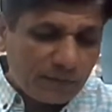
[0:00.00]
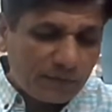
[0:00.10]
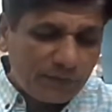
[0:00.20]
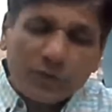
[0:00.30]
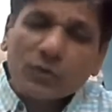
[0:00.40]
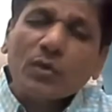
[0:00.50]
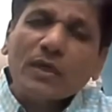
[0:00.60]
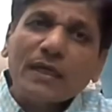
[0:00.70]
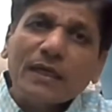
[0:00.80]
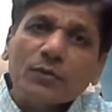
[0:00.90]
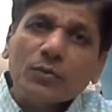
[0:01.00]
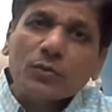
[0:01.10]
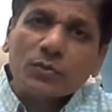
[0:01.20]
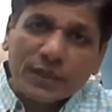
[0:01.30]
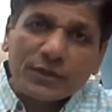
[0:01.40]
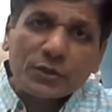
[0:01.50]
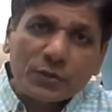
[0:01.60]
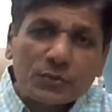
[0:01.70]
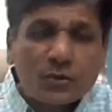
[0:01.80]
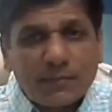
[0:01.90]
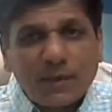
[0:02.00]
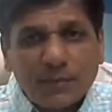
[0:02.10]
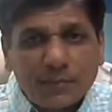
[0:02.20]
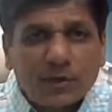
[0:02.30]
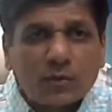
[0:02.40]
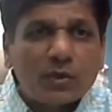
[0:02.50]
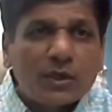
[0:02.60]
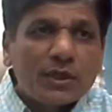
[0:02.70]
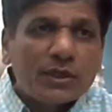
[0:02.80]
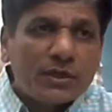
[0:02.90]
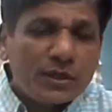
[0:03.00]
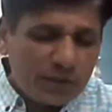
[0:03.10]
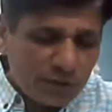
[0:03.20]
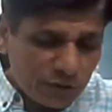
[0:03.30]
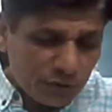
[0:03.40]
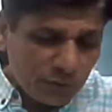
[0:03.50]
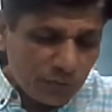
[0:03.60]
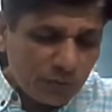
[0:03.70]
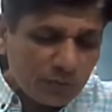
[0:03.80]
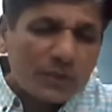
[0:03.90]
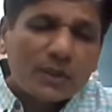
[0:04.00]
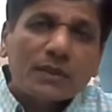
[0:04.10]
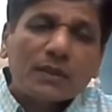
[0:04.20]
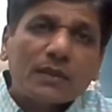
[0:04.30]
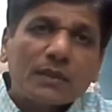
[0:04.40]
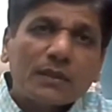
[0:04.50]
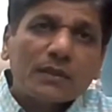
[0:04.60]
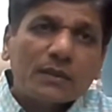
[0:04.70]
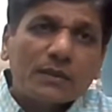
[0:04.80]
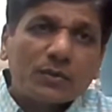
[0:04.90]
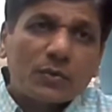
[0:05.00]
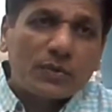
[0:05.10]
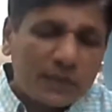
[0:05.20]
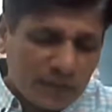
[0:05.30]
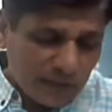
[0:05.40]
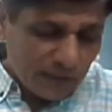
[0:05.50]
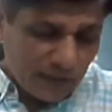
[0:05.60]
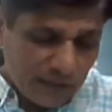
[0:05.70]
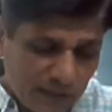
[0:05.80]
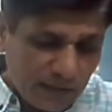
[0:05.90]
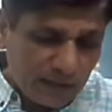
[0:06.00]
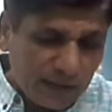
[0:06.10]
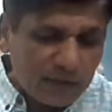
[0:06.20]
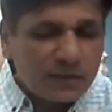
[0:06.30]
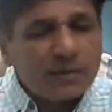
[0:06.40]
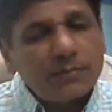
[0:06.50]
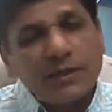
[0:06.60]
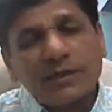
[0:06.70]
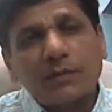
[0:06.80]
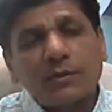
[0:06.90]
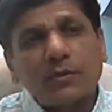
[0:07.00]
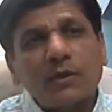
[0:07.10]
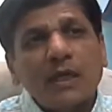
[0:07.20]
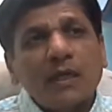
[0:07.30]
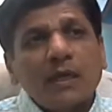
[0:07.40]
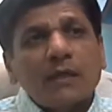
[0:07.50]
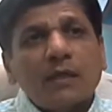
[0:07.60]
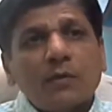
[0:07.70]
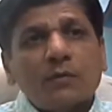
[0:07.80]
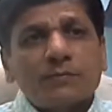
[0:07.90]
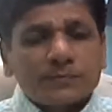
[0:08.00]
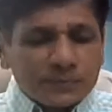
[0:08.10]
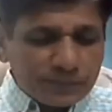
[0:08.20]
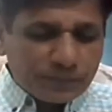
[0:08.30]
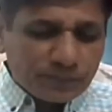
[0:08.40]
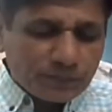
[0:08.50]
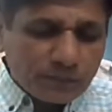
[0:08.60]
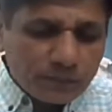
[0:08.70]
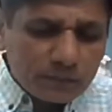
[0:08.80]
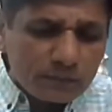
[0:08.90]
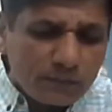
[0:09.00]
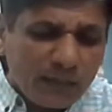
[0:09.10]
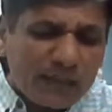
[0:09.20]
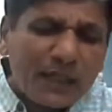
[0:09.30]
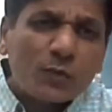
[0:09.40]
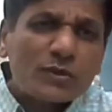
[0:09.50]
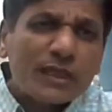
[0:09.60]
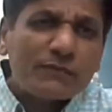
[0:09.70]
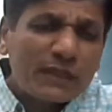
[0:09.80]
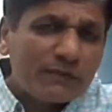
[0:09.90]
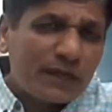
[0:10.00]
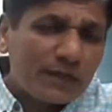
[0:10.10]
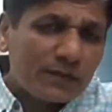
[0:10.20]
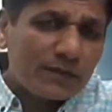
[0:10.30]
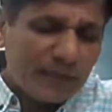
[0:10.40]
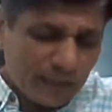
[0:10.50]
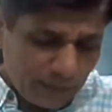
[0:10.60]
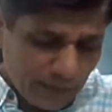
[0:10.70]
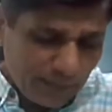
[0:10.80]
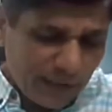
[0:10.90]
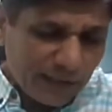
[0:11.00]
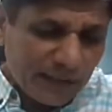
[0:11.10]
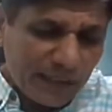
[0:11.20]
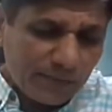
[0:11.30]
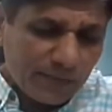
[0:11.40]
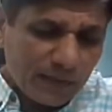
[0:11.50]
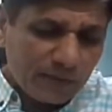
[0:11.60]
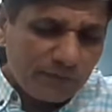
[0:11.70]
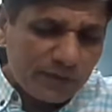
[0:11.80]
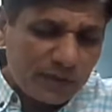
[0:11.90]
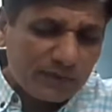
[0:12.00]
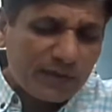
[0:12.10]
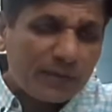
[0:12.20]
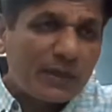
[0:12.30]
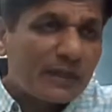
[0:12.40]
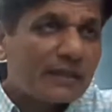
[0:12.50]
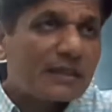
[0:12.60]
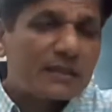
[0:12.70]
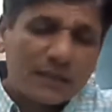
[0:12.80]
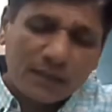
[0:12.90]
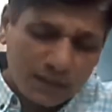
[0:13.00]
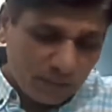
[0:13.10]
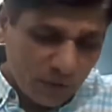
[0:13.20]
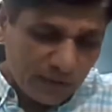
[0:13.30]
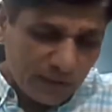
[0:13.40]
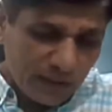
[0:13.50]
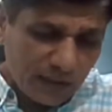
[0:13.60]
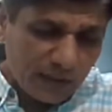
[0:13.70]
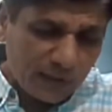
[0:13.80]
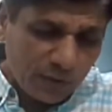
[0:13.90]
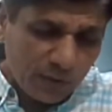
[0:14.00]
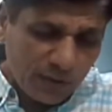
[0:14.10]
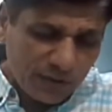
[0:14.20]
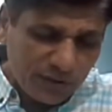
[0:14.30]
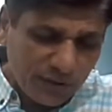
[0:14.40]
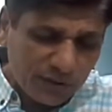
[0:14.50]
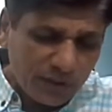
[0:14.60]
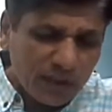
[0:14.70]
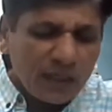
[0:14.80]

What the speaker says: video talk and to send it to. So I'm able to reach you, through this medium. Now, at the outset, within very limited time which is available in this morning inaugural session,